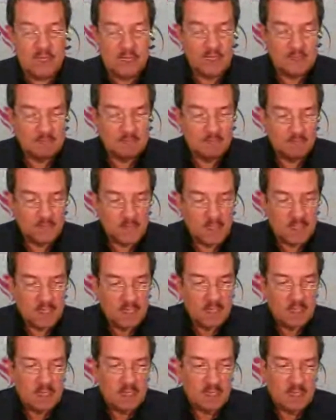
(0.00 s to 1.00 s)
She
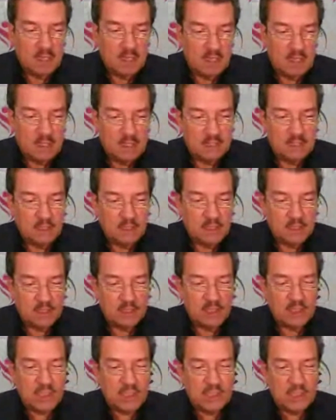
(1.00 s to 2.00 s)
is a
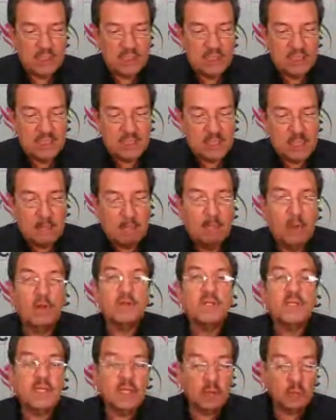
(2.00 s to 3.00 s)
multi-award
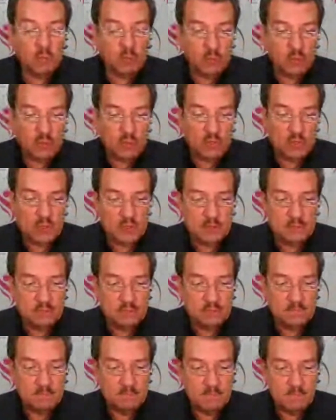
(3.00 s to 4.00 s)
winning
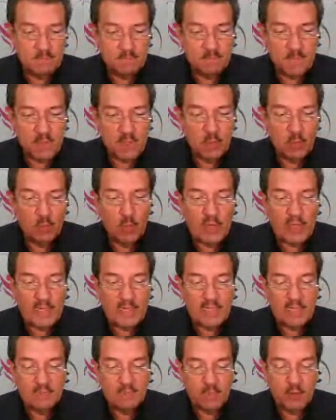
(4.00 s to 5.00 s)
filmmaker,
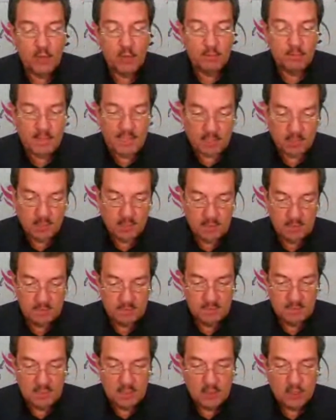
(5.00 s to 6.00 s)
journalist,
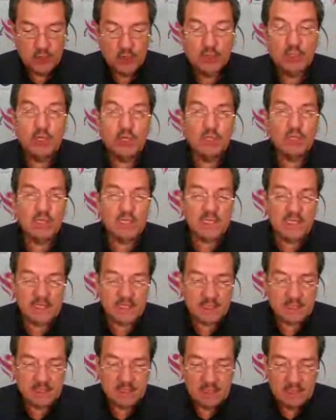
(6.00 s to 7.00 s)
and entrepreneur.
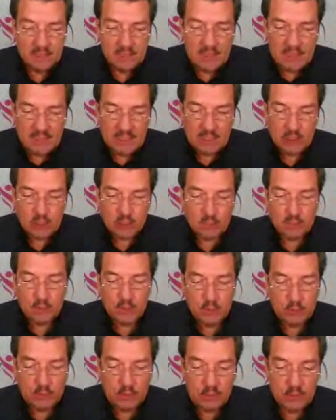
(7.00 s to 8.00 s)
She
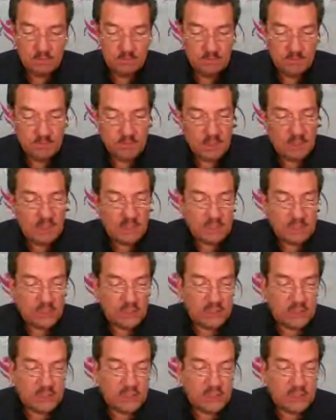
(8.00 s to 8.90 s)
started her career